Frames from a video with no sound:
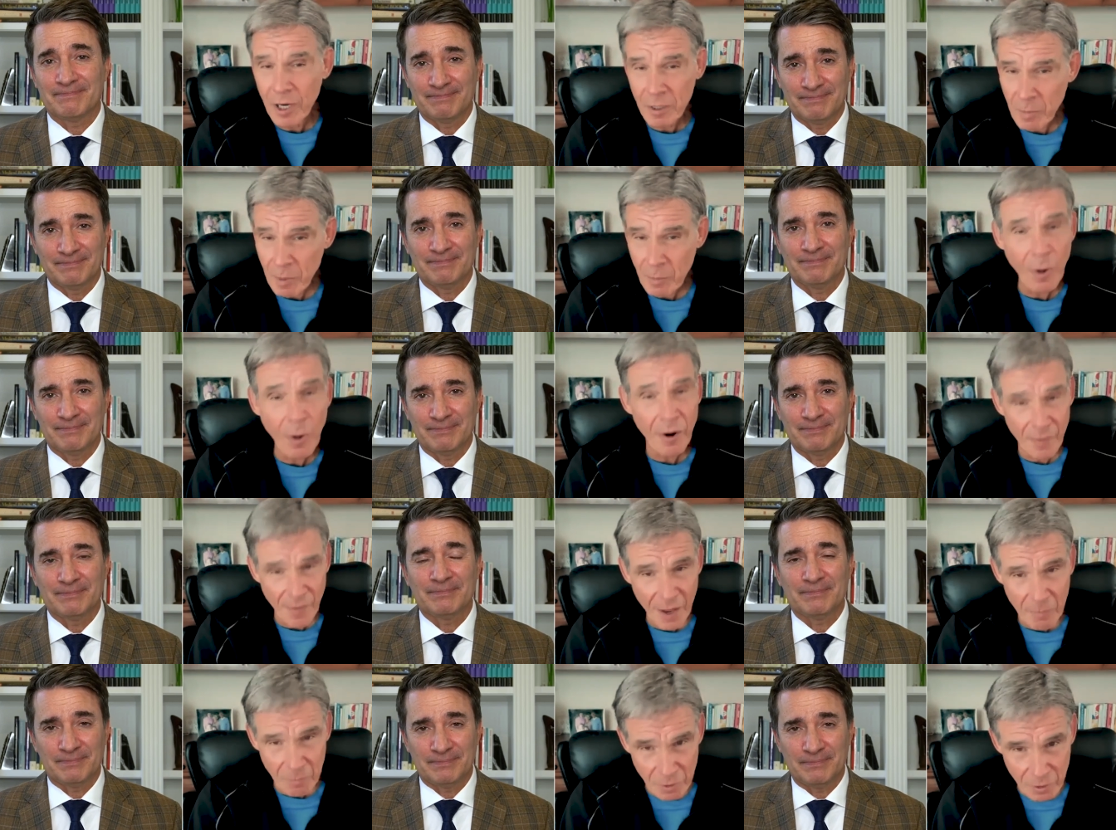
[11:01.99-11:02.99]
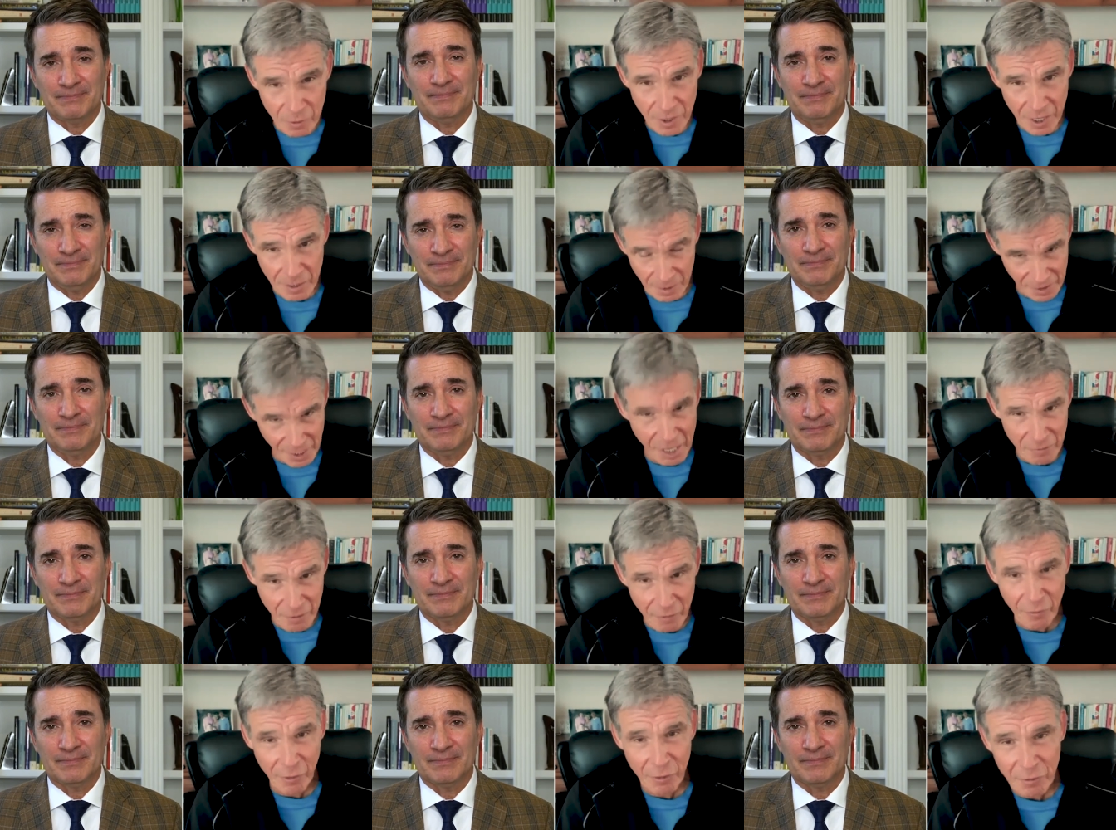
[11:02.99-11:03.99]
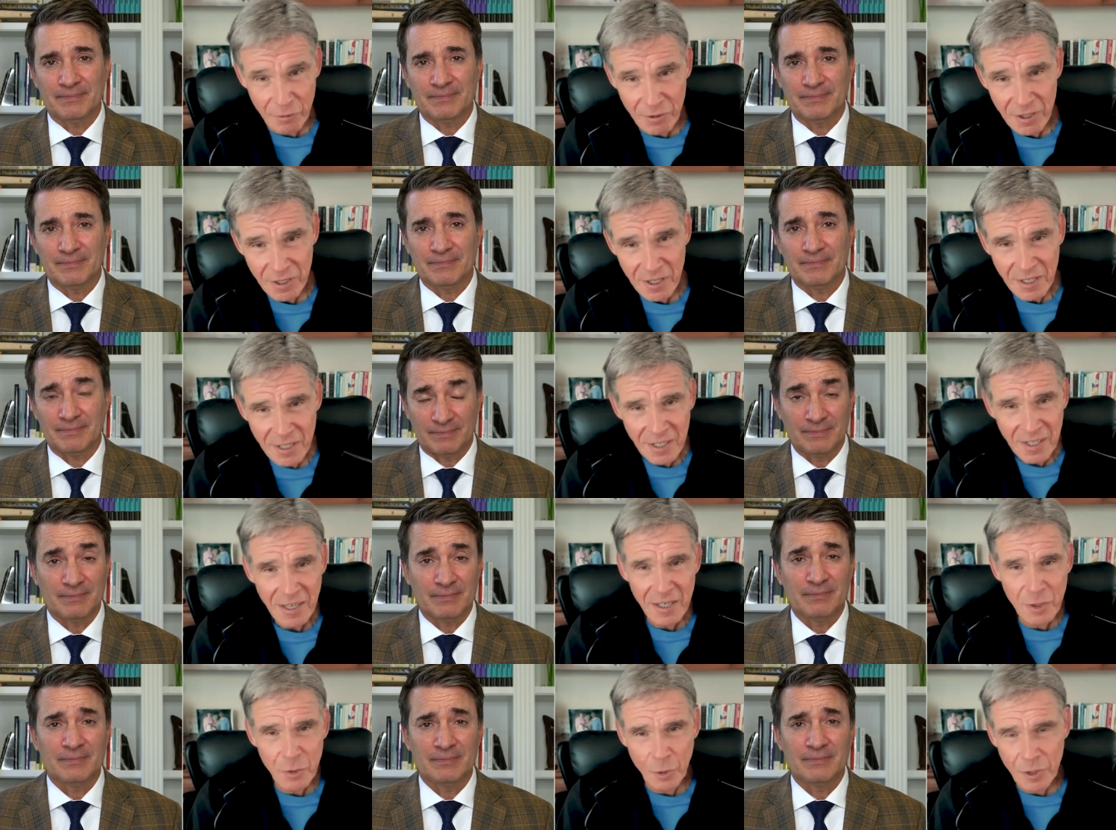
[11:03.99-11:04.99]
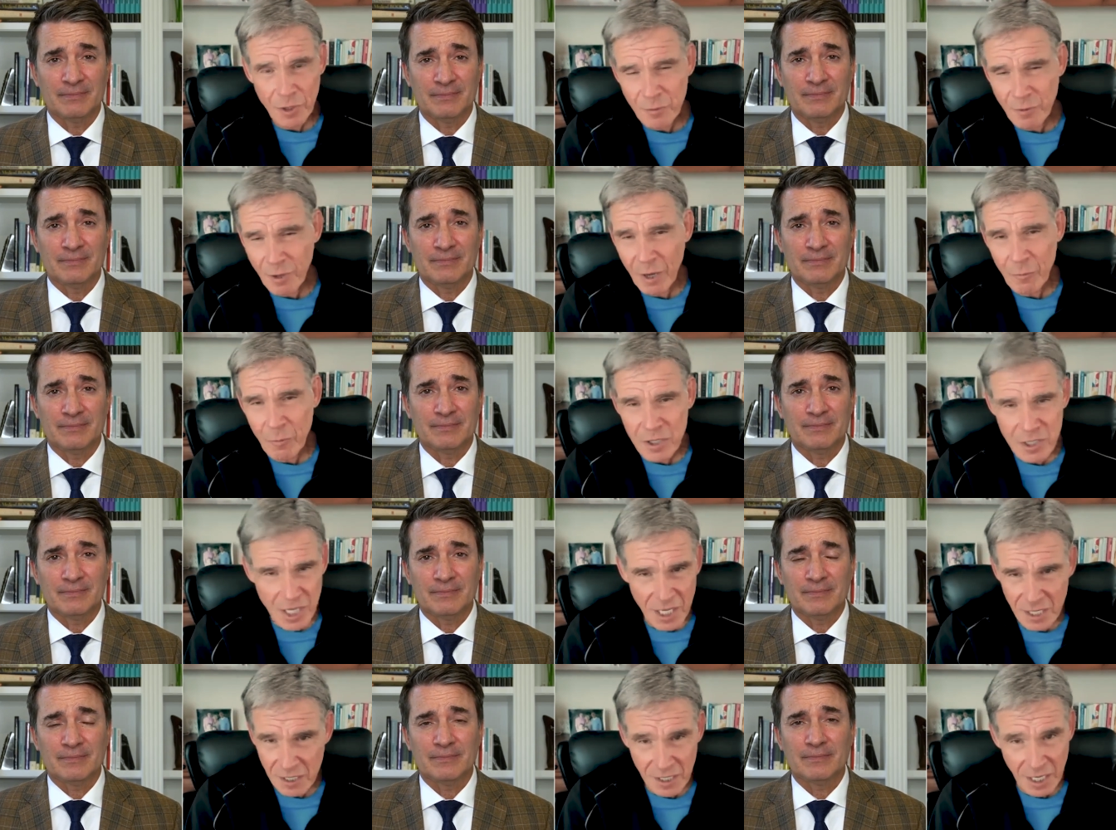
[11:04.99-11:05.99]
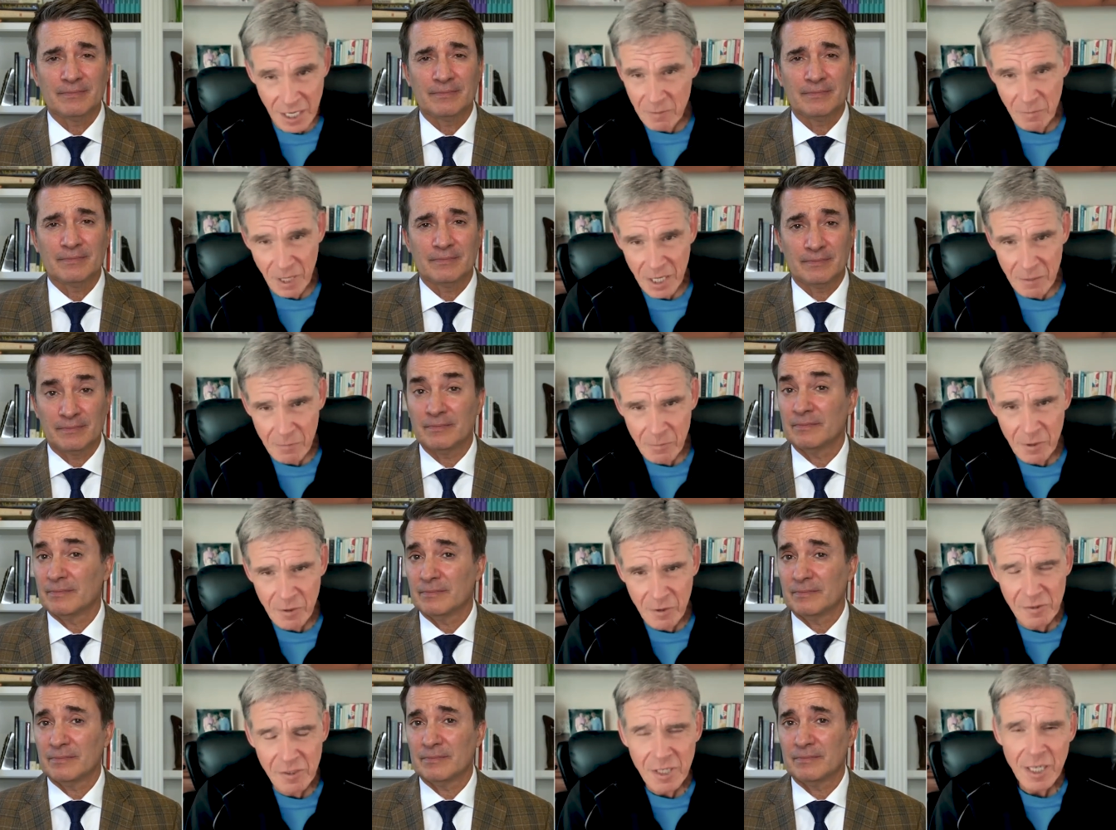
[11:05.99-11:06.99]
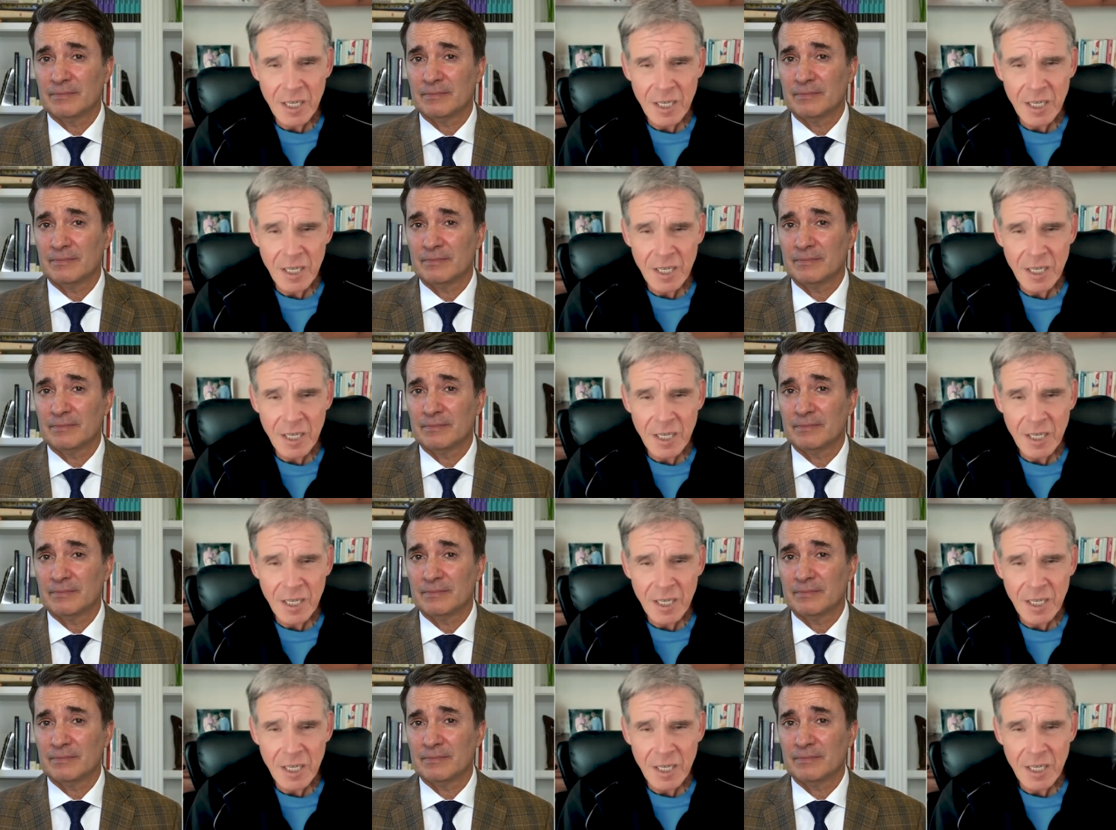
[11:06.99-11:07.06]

Speaker 1: to be part of that program as I reviewed, nor do I wish that on anybody because,